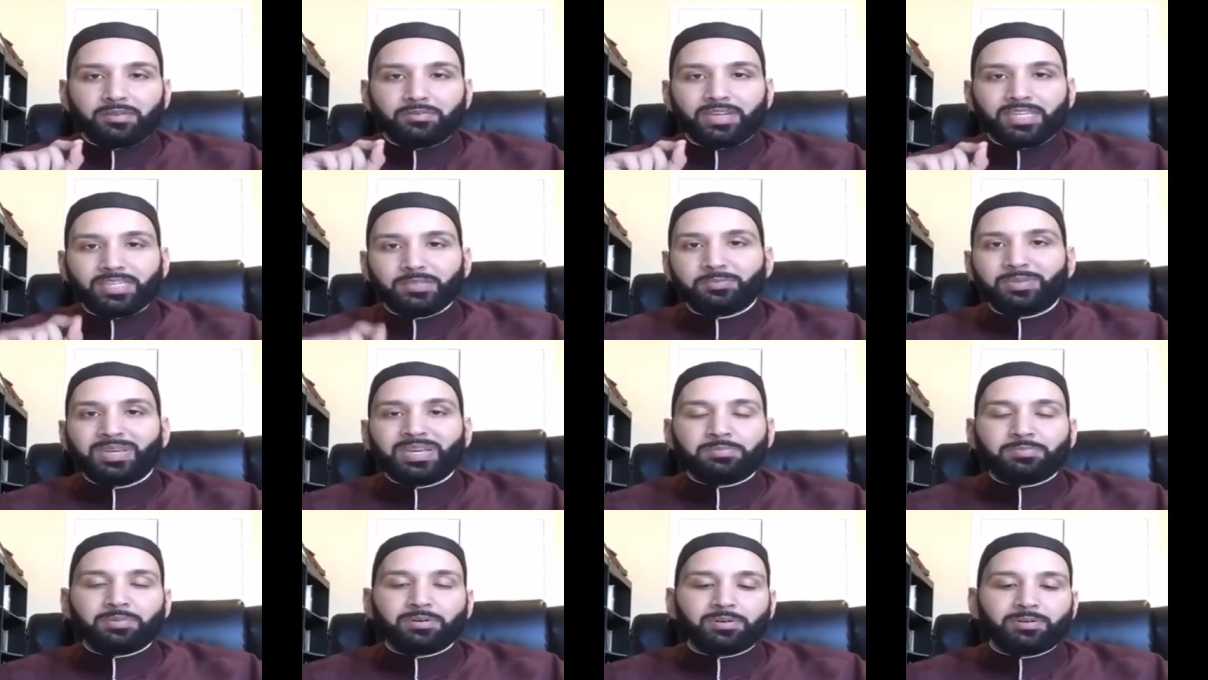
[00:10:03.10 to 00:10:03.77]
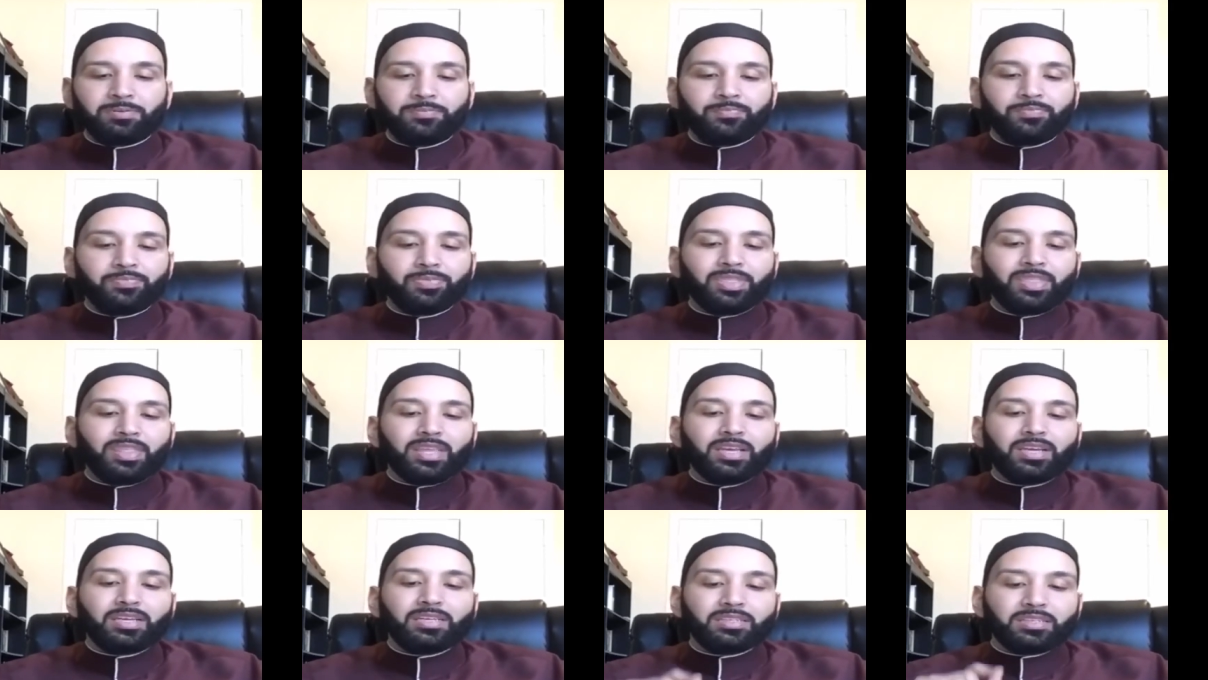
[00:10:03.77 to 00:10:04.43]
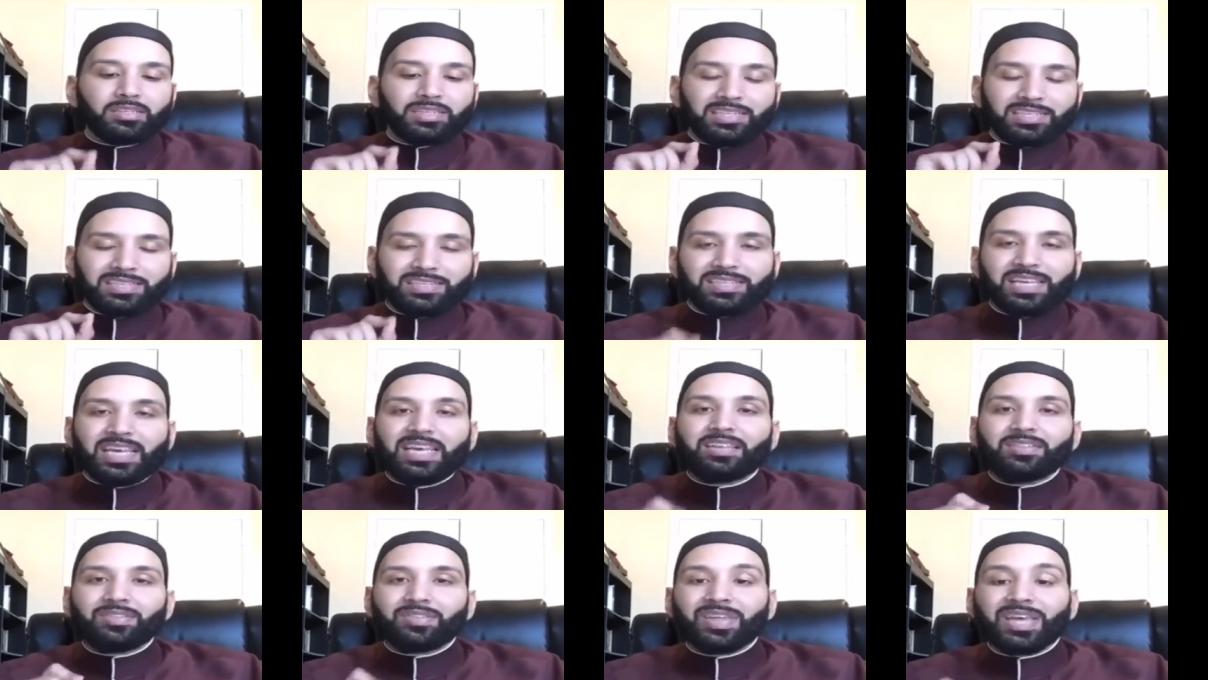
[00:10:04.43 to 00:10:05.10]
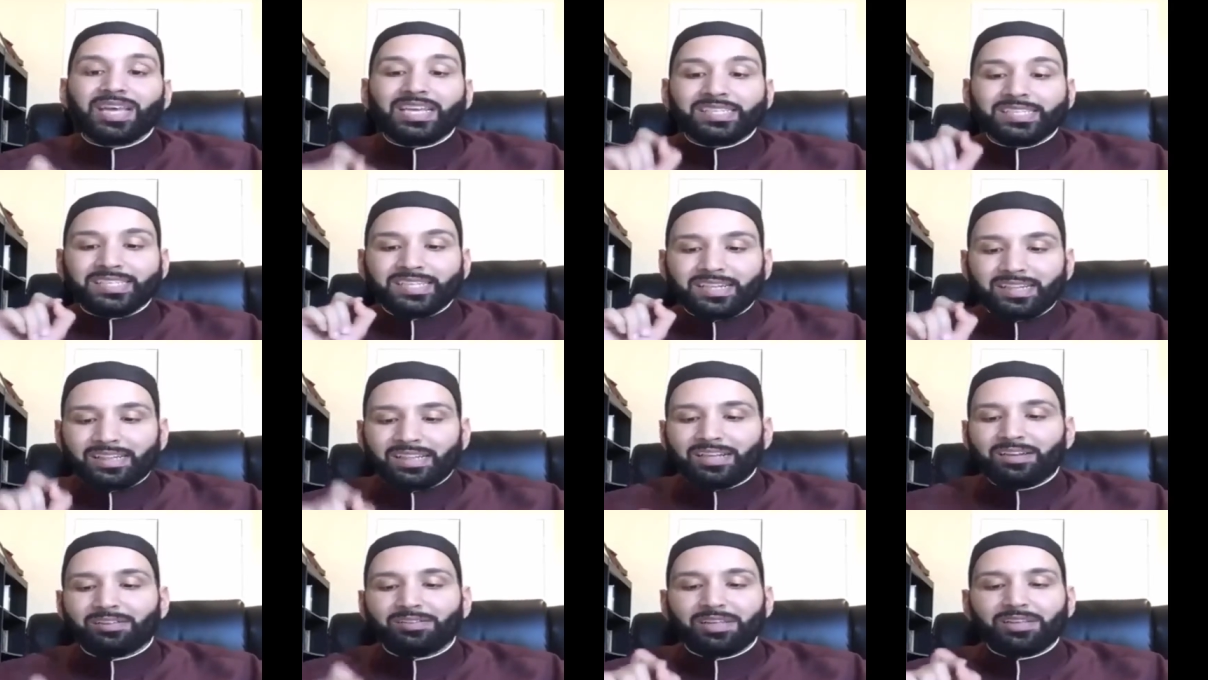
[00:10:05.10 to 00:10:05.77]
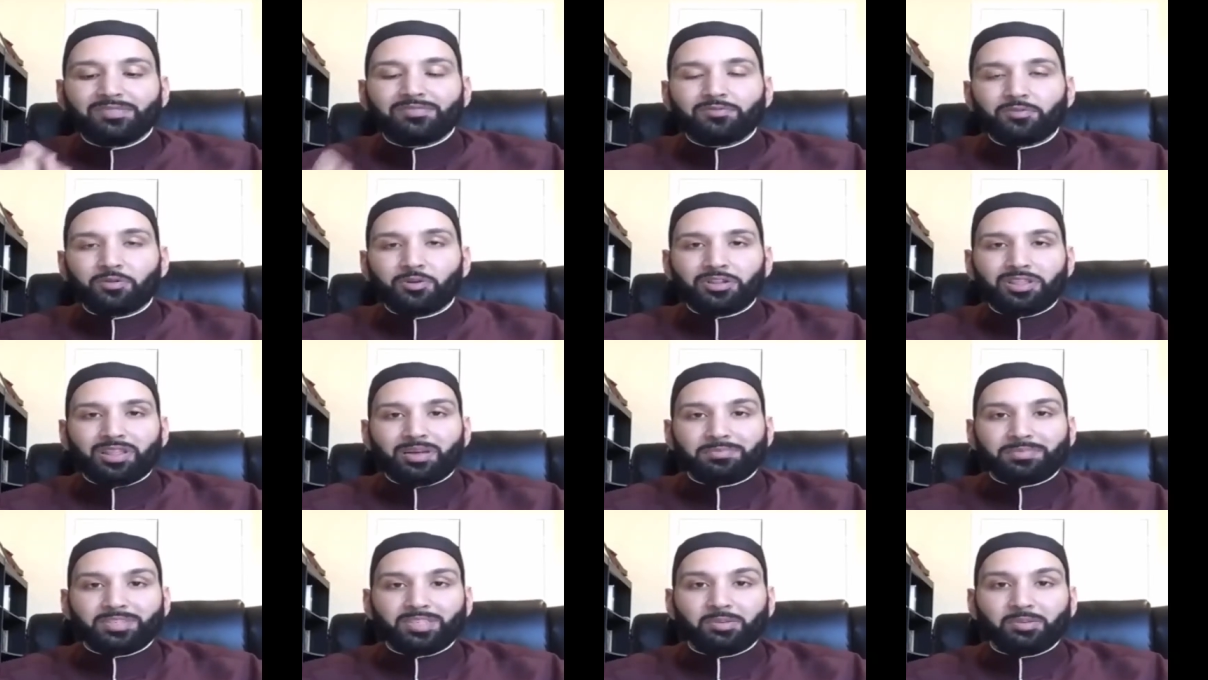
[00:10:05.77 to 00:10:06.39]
of his people to state things clearly for them.